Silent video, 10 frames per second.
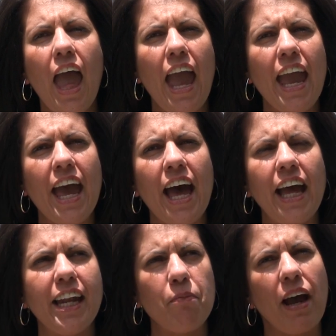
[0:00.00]

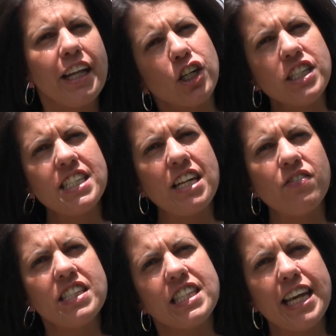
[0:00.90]
and I'm out here at
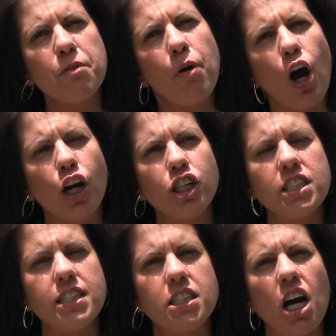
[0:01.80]
Stevens Lake
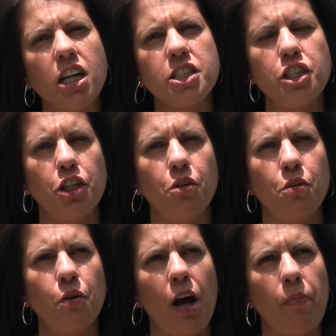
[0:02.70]
Park to talk to
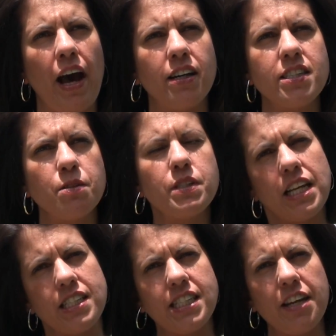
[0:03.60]
you about some
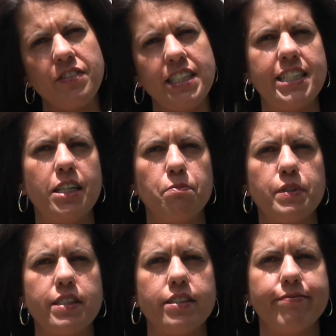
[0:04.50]
sun safety
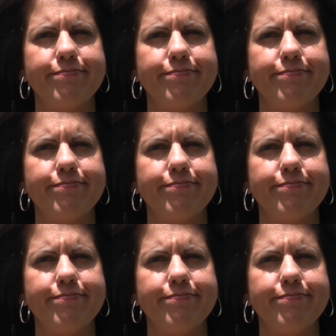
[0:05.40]
tips.